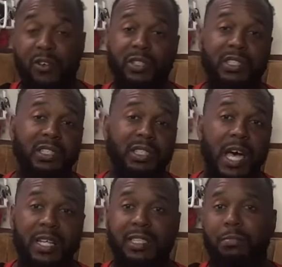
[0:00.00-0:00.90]
versus the
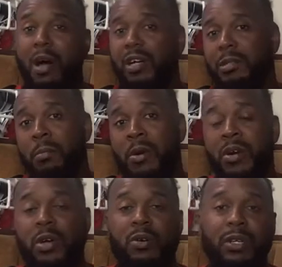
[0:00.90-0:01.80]
Titans, Marcus
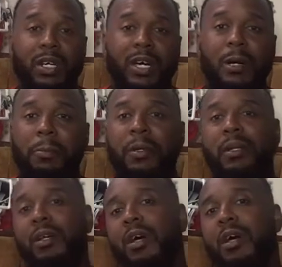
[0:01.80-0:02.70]
Mariota and
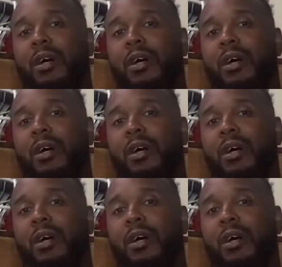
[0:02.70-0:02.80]
company.